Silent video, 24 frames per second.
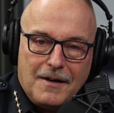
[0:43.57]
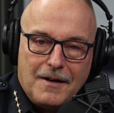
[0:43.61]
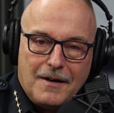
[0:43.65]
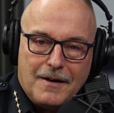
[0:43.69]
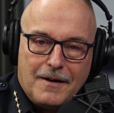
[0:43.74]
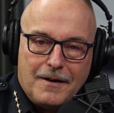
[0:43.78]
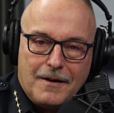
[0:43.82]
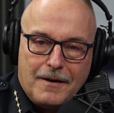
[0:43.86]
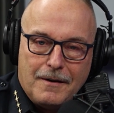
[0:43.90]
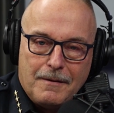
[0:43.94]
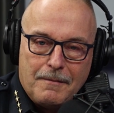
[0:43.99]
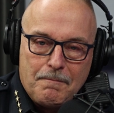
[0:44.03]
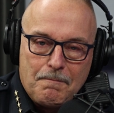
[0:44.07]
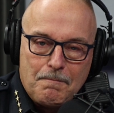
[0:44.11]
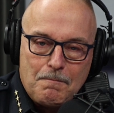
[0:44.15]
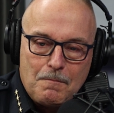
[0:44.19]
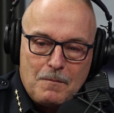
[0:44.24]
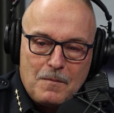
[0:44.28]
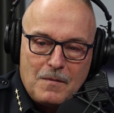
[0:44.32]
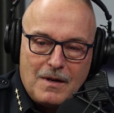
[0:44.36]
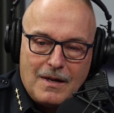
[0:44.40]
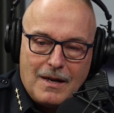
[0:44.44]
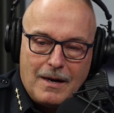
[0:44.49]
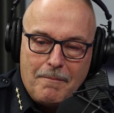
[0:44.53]
An
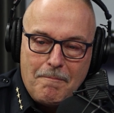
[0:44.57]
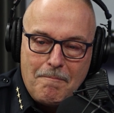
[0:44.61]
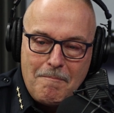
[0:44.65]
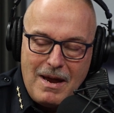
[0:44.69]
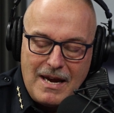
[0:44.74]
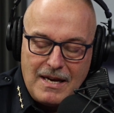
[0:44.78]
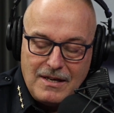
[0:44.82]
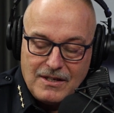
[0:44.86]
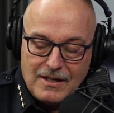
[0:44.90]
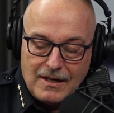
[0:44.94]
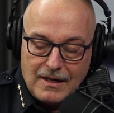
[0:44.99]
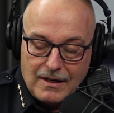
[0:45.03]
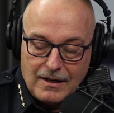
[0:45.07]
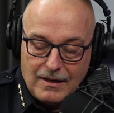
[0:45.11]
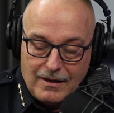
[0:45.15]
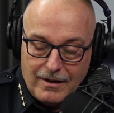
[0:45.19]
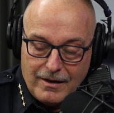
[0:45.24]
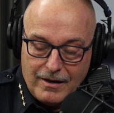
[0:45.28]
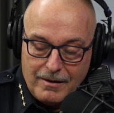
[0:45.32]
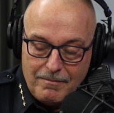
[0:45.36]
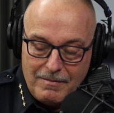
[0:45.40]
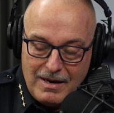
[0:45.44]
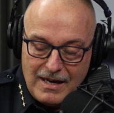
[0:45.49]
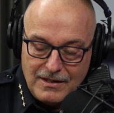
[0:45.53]

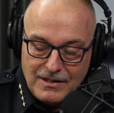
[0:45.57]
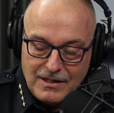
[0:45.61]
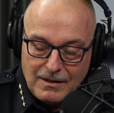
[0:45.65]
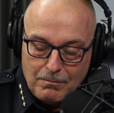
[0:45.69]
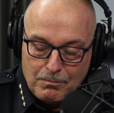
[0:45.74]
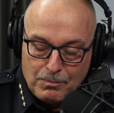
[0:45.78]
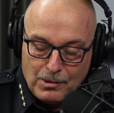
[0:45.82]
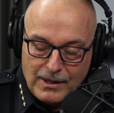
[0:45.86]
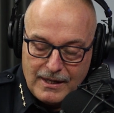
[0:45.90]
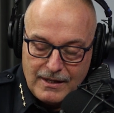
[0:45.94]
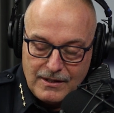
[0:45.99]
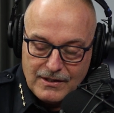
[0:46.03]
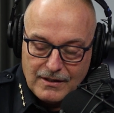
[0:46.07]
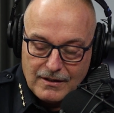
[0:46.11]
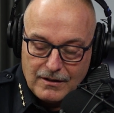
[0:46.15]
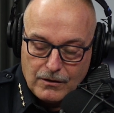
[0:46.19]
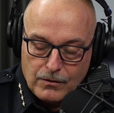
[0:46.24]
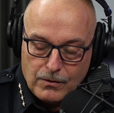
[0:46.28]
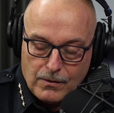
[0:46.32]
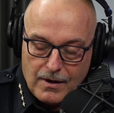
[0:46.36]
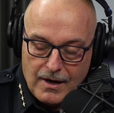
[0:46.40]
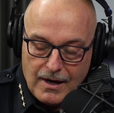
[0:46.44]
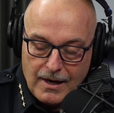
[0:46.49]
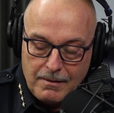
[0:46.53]
amazing brazen
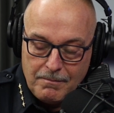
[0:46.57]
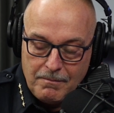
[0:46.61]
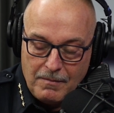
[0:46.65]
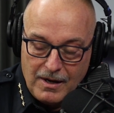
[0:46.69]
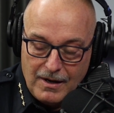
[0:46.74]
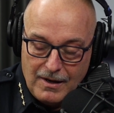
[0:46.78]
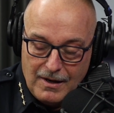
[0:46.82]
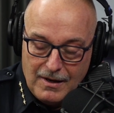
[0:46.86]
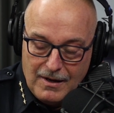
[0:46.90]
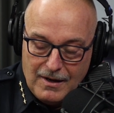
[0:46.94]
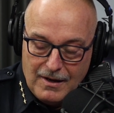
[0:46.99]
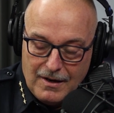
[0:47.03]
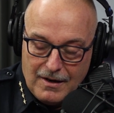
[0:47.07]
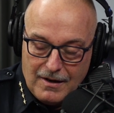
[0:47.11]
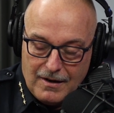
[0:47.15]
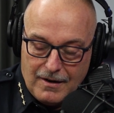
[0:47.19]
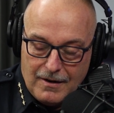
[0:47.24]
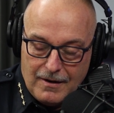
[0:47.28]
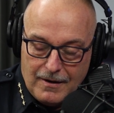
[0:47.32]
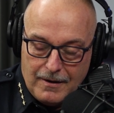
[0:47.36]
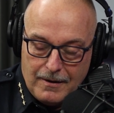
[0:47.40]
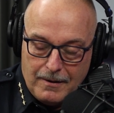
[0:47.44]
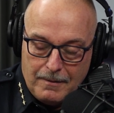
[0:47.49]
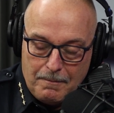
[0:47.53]
crime.
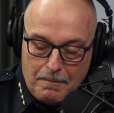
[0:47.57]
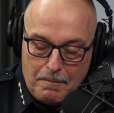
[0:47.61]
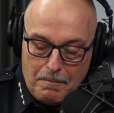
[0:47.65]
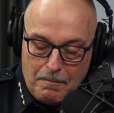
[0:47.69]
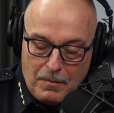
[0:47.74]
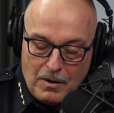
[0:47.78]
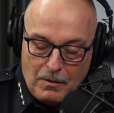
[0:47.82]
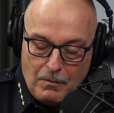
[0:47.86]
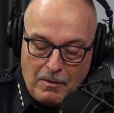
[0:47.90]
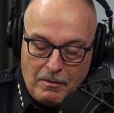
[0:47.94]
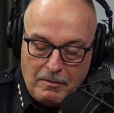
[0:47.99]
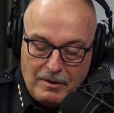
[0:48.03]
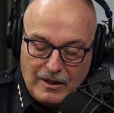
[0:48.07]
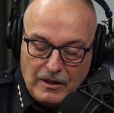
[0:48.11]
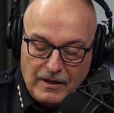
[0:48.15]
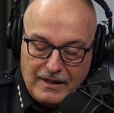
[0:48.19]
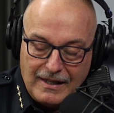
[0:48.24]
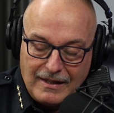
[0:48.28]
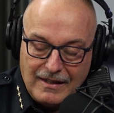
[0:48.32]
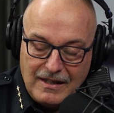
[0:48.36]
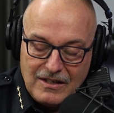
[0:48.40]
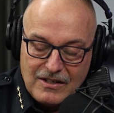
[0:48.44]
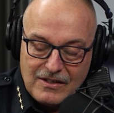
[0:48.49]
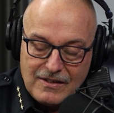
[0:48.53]
But when we
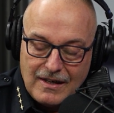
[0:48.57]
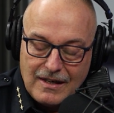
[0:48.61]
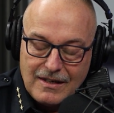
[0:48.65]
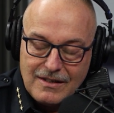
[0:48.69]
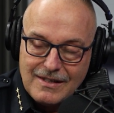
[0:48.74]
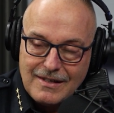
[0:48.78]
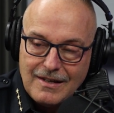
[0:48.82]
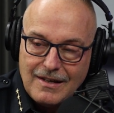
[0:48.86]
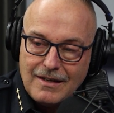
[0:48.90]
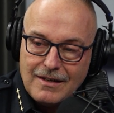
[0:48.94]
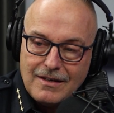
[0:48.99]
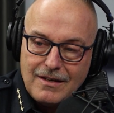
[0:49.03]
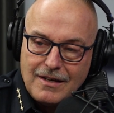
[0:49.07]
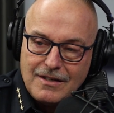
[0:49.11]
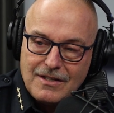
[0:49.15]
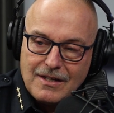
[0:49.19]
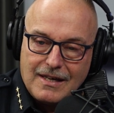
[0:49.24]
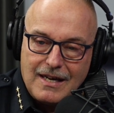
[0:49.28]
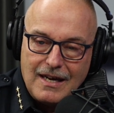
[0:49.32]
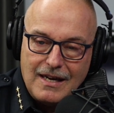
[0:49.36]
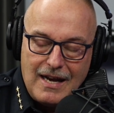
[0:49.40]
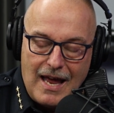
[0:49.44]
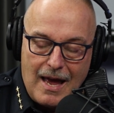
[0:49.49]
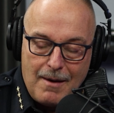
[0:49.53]
look at these things, it's a
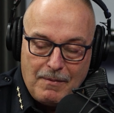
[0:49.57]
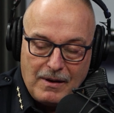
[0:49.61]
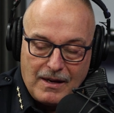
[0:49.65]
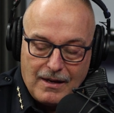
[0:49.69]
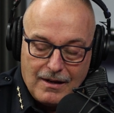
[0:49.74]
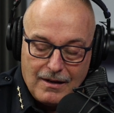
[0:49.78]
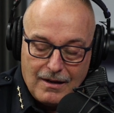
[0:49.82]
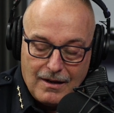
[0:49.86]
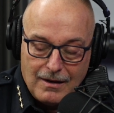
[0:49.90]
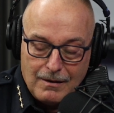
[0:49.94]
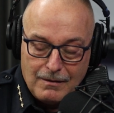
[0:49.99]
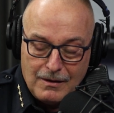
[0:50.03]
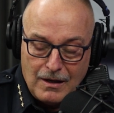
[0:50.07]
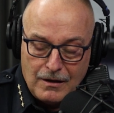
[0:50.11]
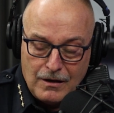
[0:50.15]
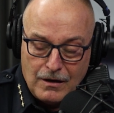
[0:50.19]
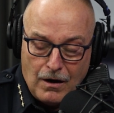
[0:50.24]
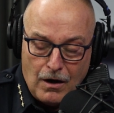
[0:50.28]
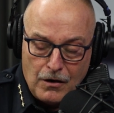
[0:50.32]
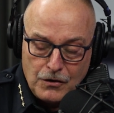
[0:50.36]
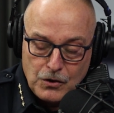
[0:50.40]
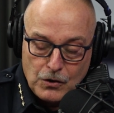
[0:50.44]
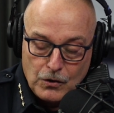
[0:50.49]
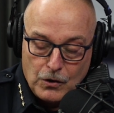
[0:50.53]
kidnapping. It
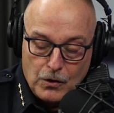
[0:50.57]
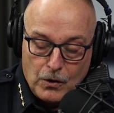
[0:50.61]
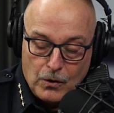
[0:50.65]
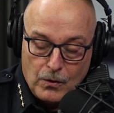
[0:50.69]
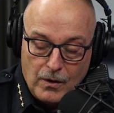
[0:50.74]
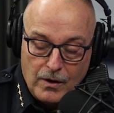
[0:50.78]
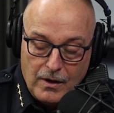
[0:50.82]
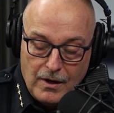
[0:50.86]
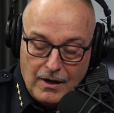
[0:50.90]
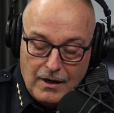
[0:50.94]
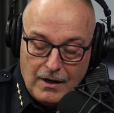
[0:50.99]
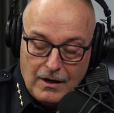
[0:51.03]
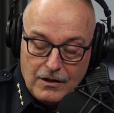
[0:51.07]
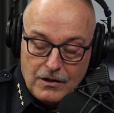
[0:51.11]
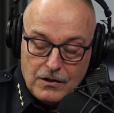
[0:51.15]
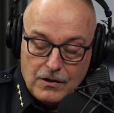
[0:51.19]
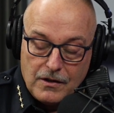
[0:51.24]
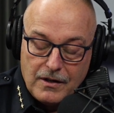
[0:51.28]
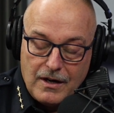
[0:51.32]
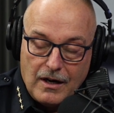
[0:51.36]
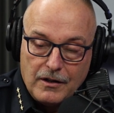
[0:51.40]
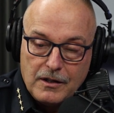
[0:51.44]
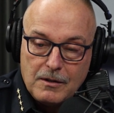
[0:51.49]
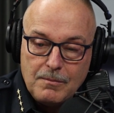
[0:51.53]
also
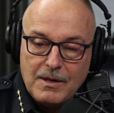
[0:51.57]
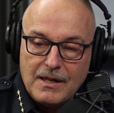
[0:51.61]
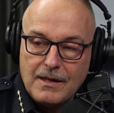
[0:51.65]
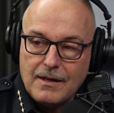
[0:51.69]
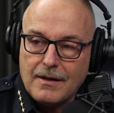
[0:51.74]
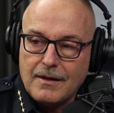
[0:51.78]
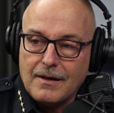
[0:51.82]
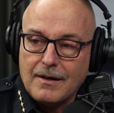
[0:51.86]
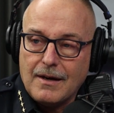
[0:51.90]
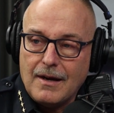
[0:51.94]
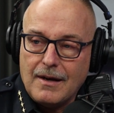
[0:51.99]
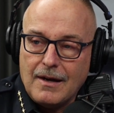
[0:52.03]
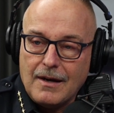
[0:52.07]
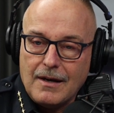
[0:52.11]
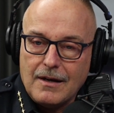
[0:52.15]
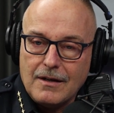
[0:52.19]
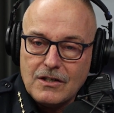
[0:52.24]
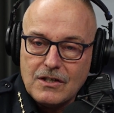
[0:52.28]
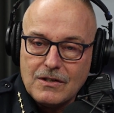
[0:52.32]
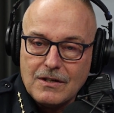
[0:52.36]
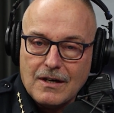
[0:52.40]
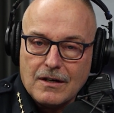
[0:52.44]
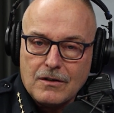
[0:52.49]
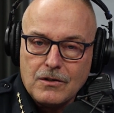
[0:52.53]
turned out to be a
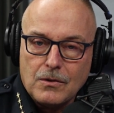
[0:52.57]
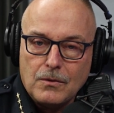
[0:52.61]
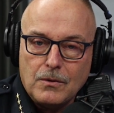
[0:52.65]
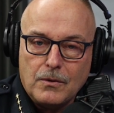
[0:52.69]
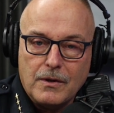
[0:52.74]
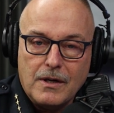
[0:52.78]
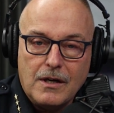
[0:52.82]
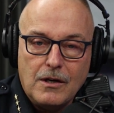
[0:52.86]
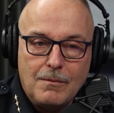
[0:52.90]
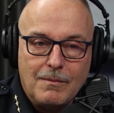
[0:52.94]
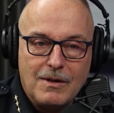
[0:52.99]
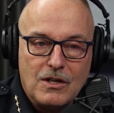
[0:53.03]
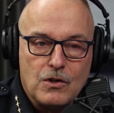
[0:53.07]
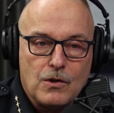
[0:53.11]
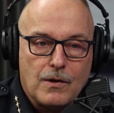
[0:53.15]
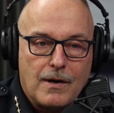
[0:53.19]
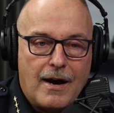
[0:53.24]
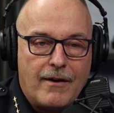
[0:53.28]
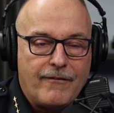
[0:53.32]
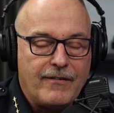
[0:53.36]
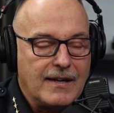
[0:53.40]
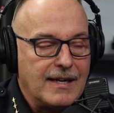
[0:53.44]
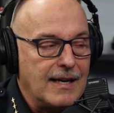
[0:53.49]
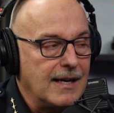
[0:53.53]
sexual human
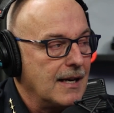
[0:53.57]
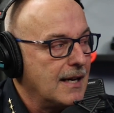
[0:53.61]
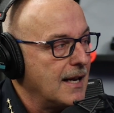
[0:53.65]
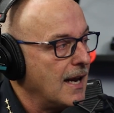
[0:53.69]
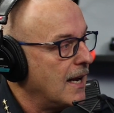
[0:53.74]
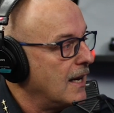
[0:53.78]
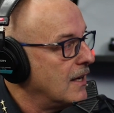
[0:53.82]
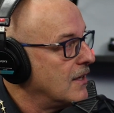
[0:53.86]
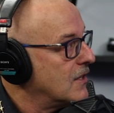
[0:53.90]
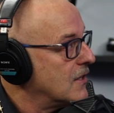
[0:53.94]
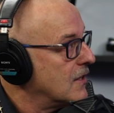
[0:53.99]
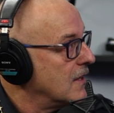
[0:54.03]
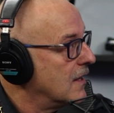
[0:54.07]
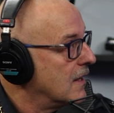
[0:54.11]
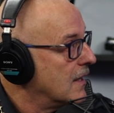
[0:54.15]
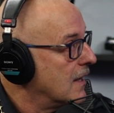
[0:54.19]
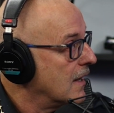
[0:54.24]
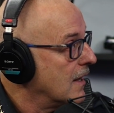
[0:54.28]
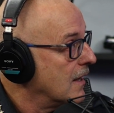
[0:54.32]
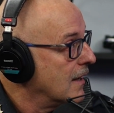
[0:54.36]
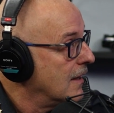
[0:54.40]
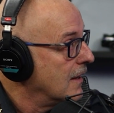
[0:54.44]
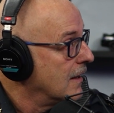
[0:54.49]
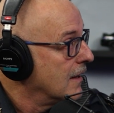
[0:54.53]
trafficking case.
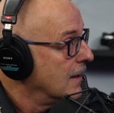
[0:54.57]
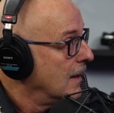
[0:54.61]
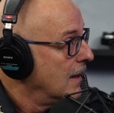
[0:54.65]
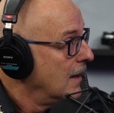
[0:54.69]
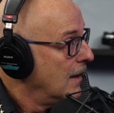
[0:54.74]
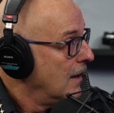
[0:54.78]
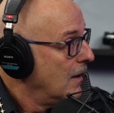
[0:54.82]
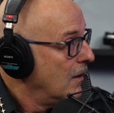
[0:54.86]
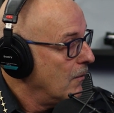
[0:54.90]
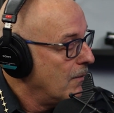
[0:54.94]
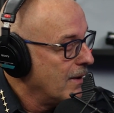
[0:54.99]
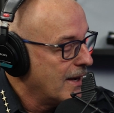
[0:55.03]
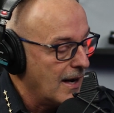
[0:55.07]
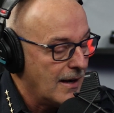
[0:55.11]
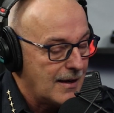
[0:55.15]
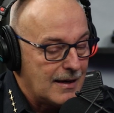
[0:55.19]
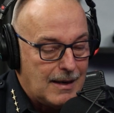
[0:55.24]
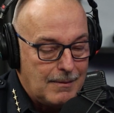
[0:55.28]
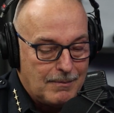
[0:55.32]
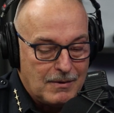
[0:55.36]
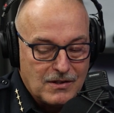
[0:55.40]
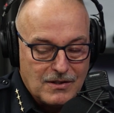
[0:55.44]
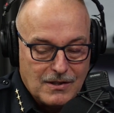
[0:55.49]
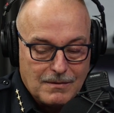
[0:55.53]
And we got to
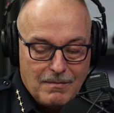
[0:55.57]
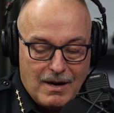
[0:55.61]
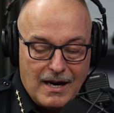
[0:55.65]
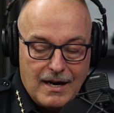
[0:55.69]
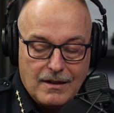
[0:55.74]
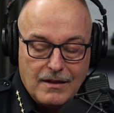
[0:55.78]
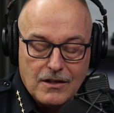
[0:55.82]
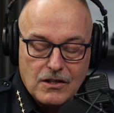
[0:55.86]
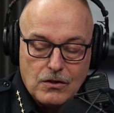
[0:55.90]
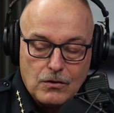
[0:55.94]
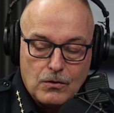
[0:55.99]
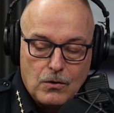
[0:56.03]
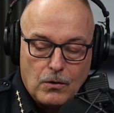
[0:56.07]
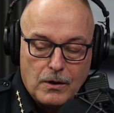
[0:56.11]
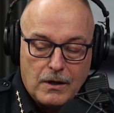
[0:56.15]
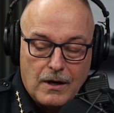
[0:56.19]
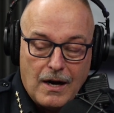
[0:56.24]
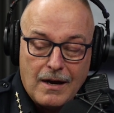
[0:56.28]
keep this in mind. This is going